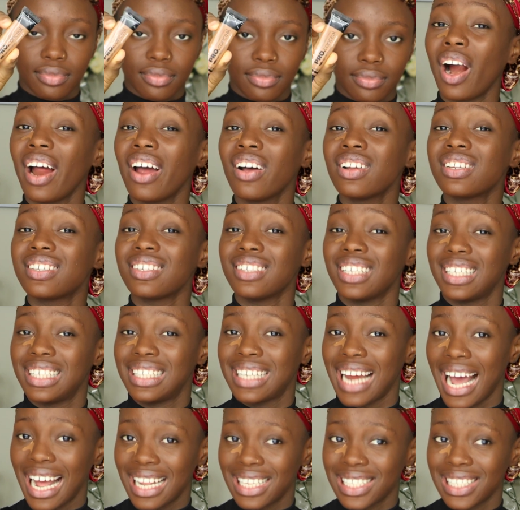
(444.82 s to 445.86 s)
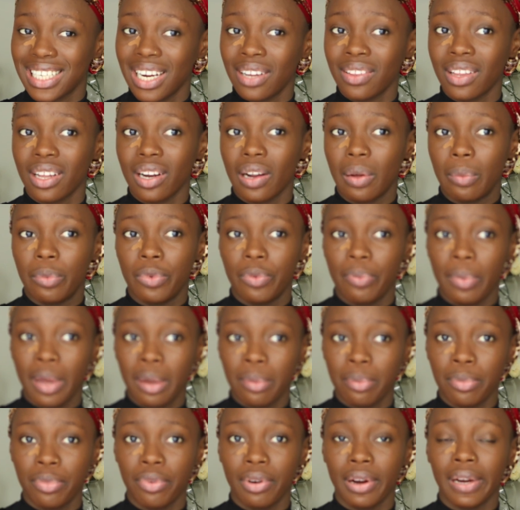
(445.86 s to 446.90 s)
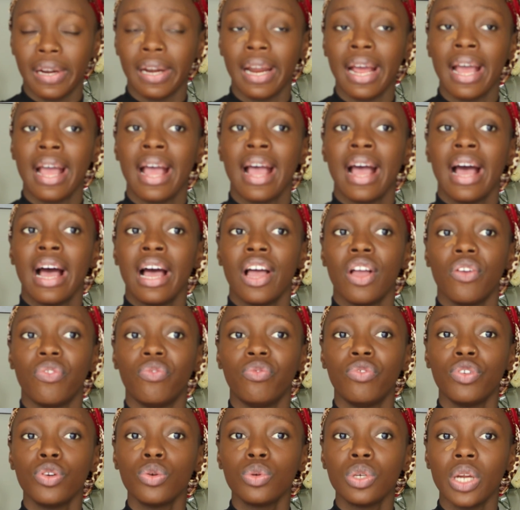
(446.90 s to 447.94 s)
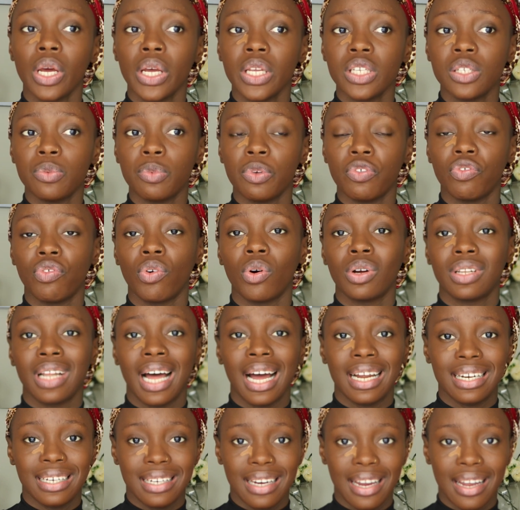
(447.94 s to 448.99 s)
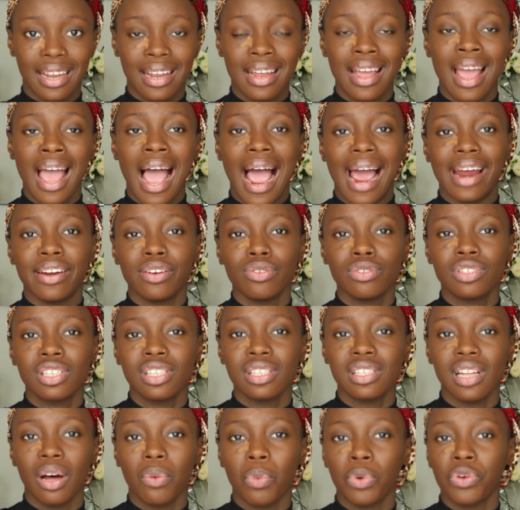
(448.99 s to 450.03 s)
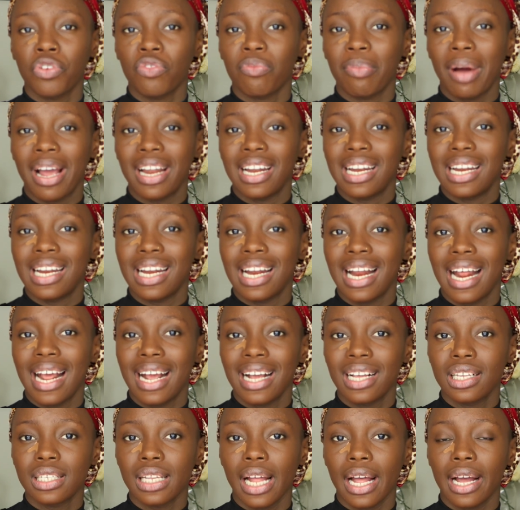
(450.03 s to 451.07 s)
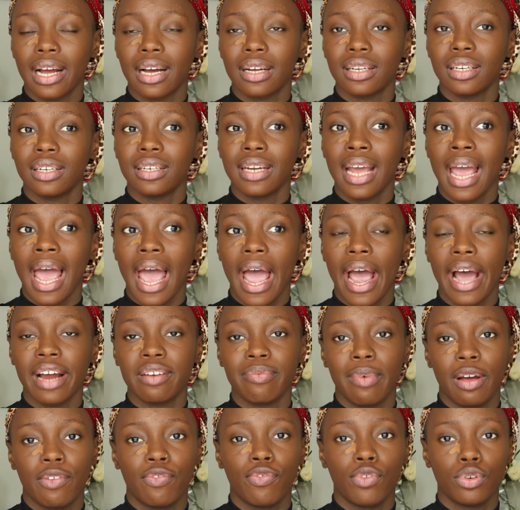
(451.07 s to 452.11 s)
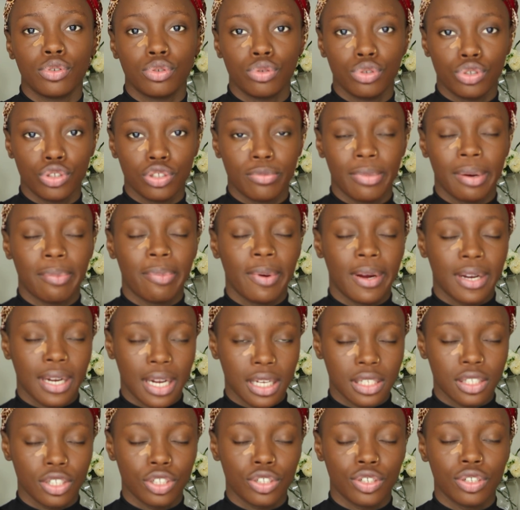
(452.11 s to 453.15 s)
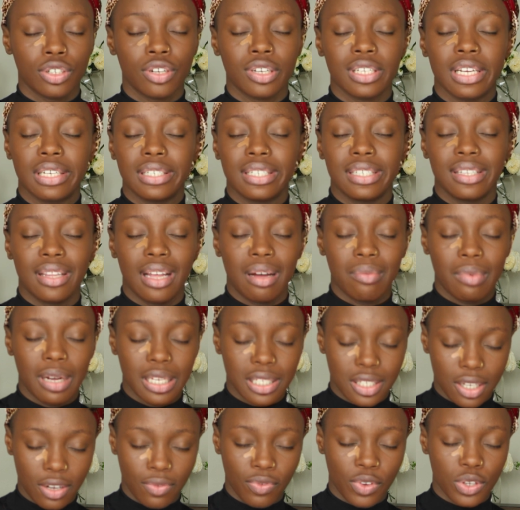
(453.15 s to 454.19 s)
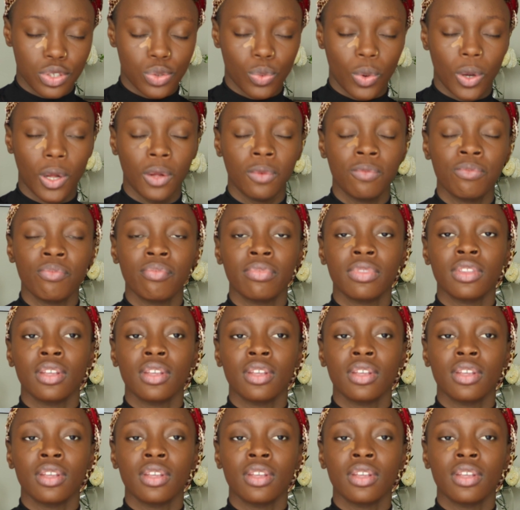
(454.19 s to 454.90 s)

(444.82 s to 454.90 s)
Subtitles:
Prior to that, now that I'm remembering, a few days before that day, I noticed that one of my legs, like the day I had my photo shoot, my pregnancy shoot, because I did that myself as well,